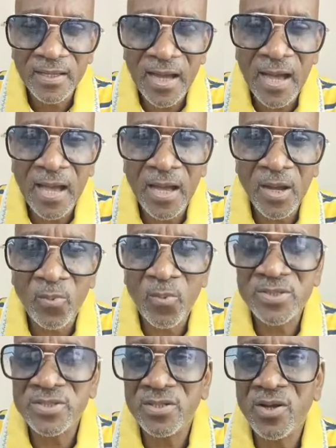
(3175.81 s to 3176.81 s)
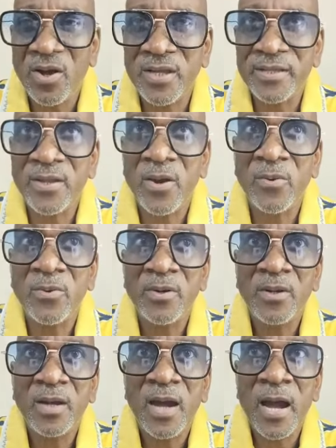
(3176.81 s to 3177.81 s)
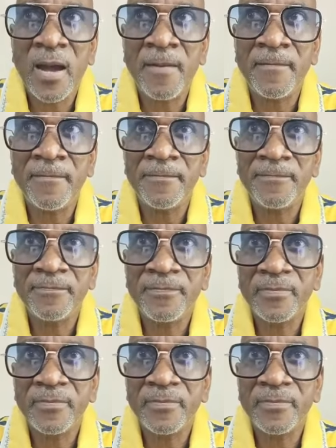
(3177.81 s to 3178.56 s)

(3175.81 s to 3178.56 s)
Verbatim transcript: uh, what you call it now, um,